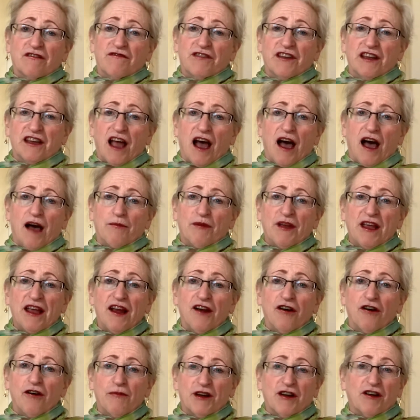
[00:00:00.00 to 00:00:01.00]
thing up
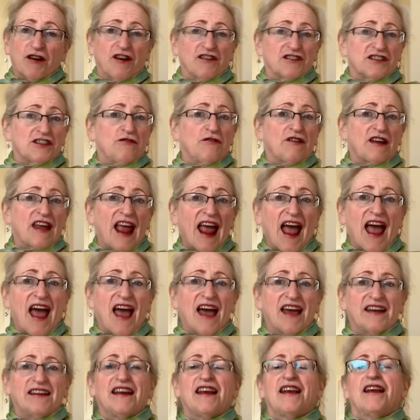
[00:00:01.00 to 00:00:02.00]
here because you
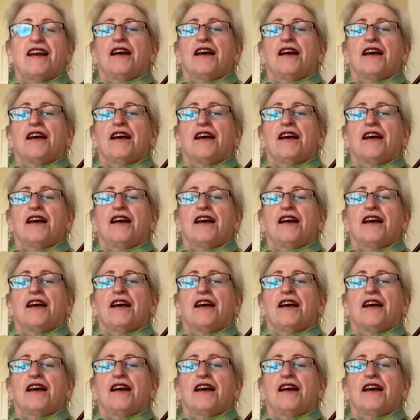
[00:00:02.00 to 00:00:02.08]
can,